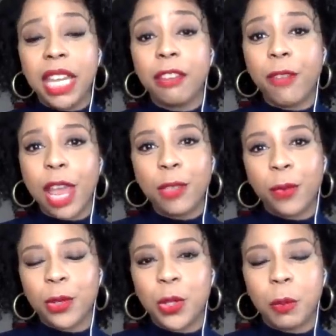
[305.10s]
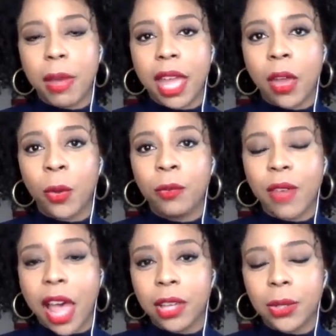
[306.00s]
being faithful to my own
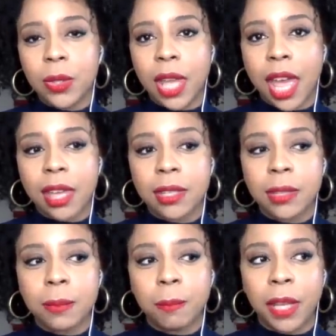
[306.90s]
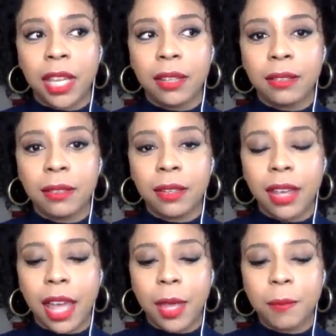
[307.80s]
values has been
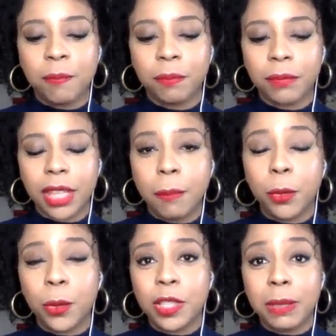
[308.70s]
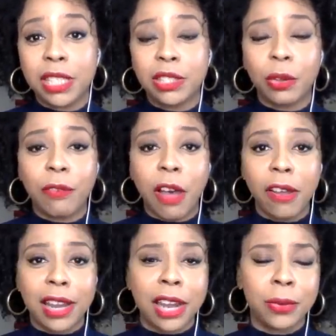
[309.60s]
a boon to me so
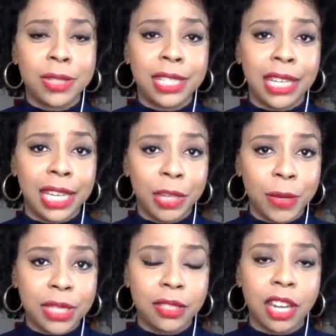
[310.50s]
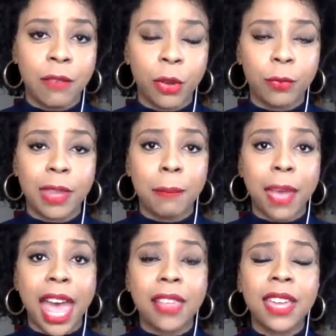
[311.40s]
far, and I don't see any reason to divert from
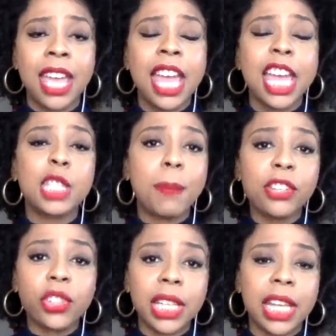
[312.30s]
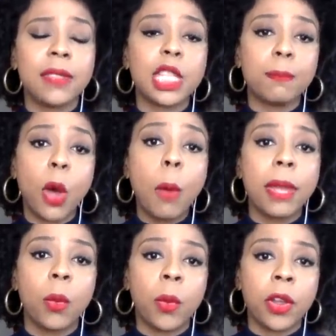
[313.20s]
that path, especially in this
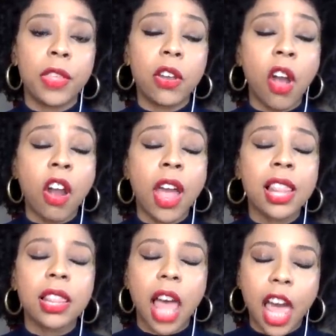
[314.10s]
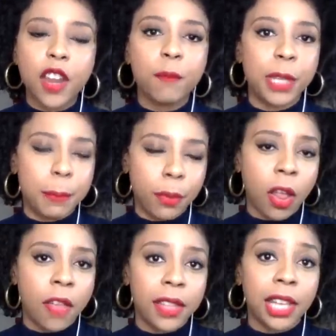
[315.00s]
moment where there are a lot of
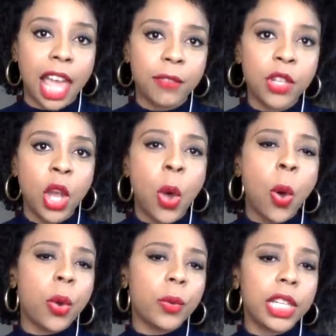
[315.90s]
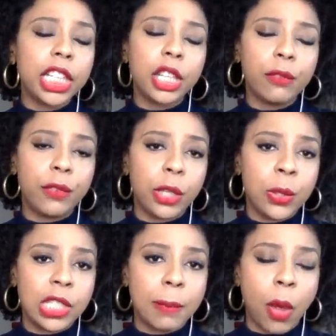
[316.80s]
people on the left who are really
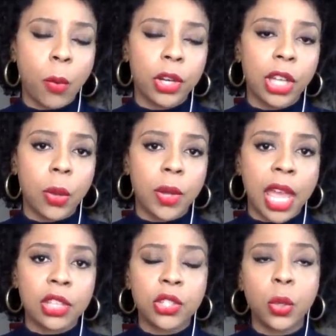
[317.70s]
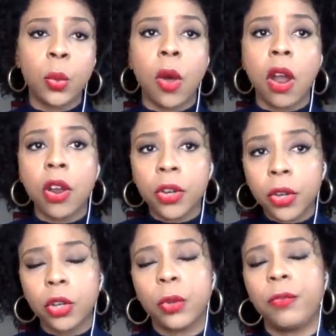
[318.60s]
confused about where to go next, who are
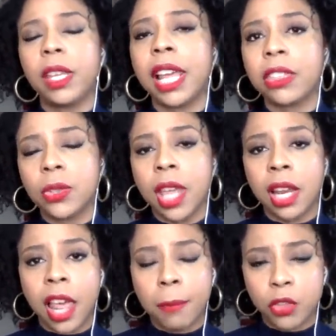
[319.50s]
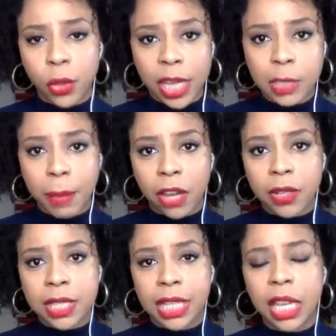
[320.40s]
hurt, who feel like there's not a lot of
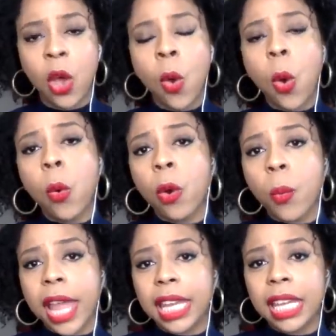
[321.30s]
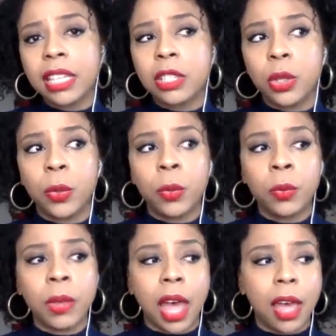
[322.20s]
transparency, who are waiting
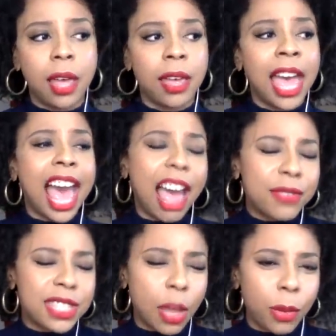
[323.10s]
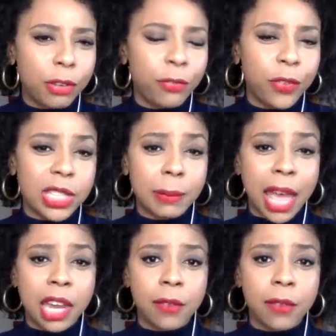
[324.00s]
to have someone fill some
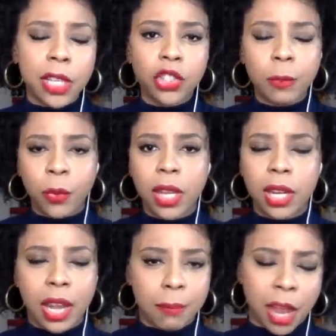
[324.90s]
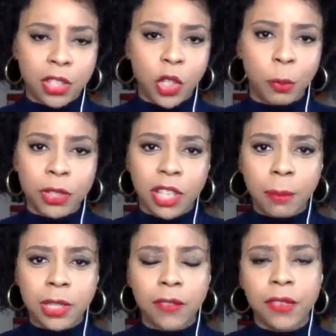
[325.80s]
kind of leadership void. And I'm not so
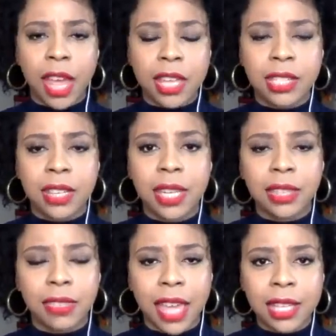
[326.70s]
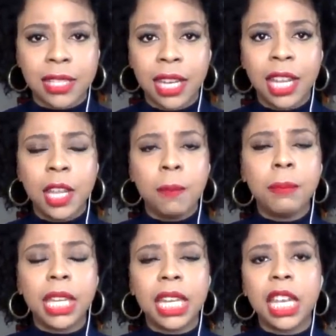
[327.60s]
presumptive as to think that that's
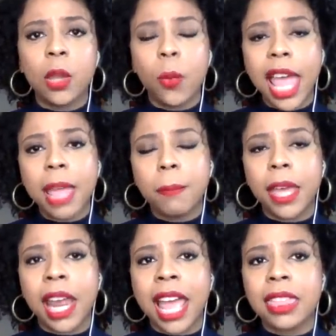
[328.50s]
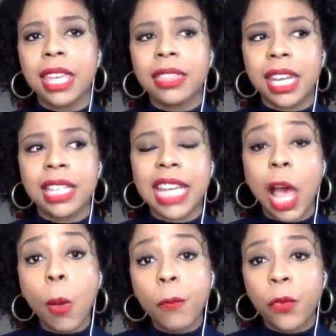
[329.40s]
me in any way, but I think that it's
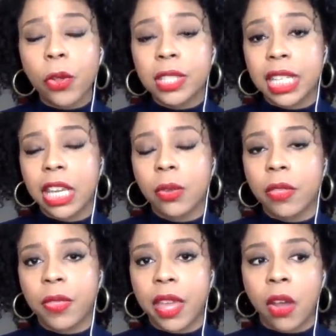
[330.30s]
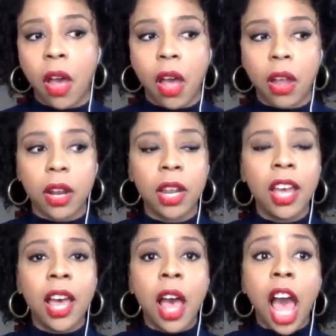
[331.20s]
helpful to hear that there are
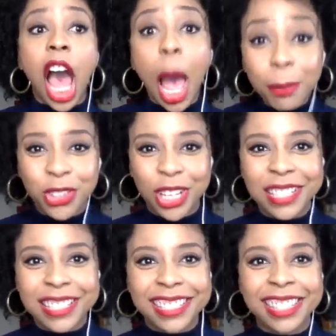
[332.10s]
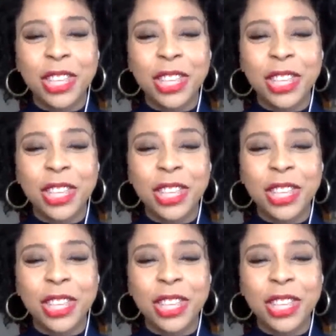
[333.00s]
options.